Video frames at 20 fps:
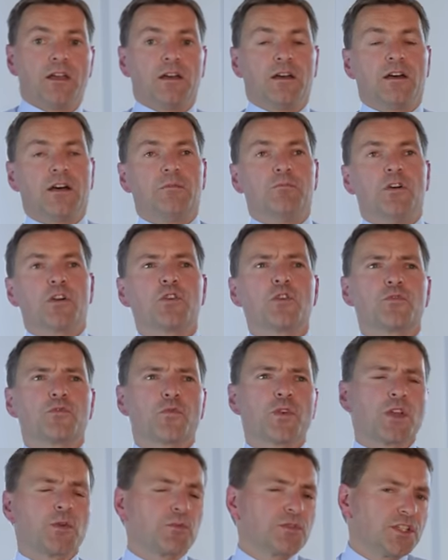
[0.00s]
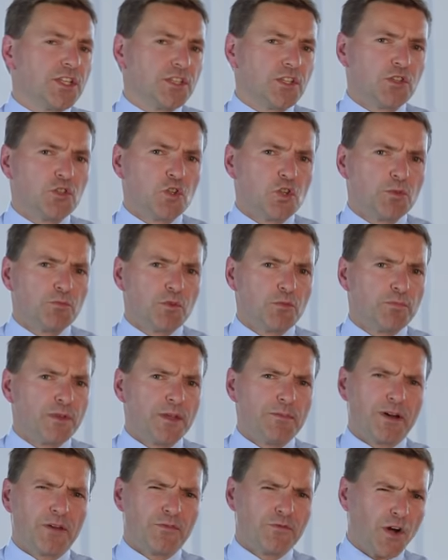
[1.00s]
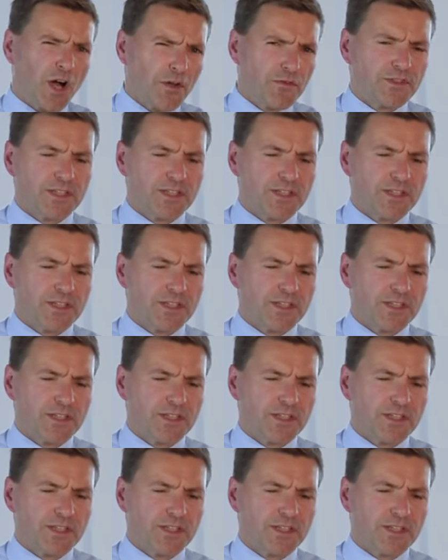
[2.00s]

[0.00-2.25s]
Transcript: um, a good frequency to do them would be about five,